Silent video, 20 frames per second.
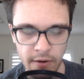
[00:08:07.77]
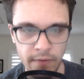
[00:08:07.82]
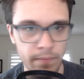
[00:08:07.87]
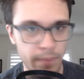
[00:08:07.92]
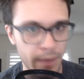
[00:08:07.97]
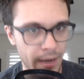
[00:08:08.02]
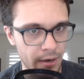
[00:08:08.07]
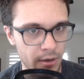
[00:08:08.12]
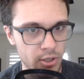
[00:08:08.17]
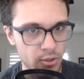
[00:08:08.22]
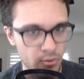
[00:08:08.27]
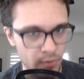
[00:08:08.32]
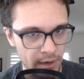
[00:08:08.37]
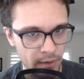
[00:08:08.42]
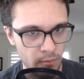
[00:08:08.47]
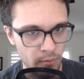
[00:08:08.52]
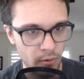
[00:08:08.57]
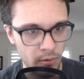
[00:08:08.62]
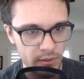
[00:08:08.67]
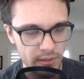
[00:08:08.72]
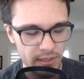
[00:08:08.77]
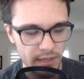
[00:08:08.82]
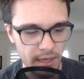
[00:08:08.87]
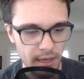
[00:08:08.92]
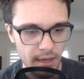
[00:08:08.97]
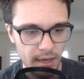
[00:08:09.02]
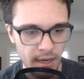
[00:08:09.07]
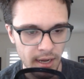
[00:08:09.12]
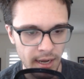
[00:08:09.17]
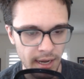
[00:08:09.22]
of better trait rolls
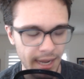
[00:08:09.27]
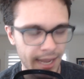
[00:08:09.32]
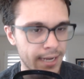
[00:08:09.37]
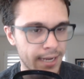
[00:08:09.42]
uh,